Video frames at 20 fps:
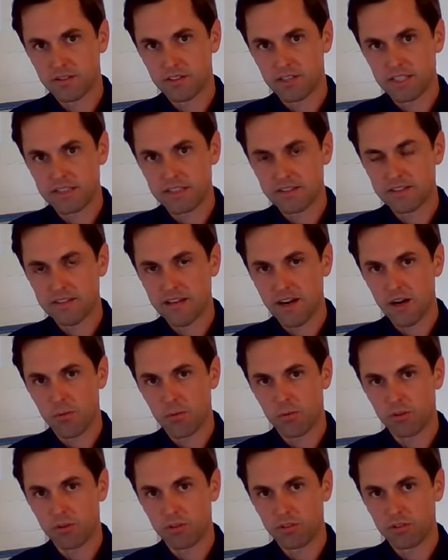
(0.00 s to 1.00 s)
It's
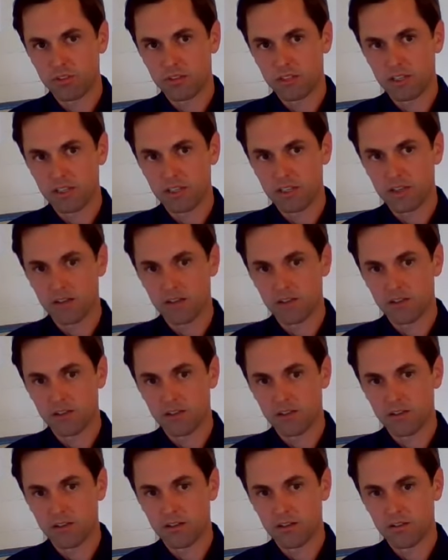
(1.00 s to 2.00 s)
terrible
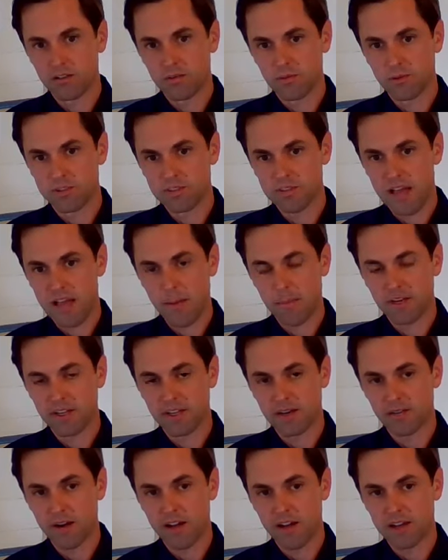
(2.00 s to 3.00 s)
what's
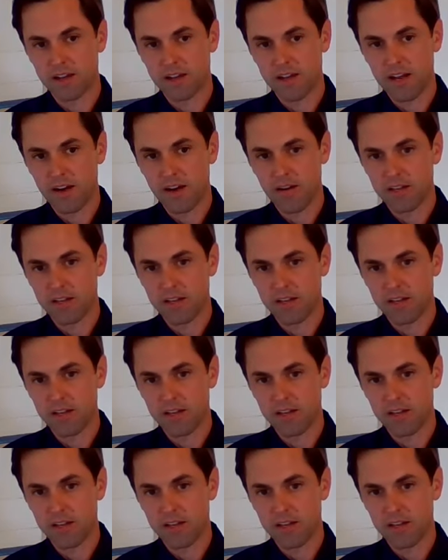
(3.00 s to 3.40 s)
happening right now.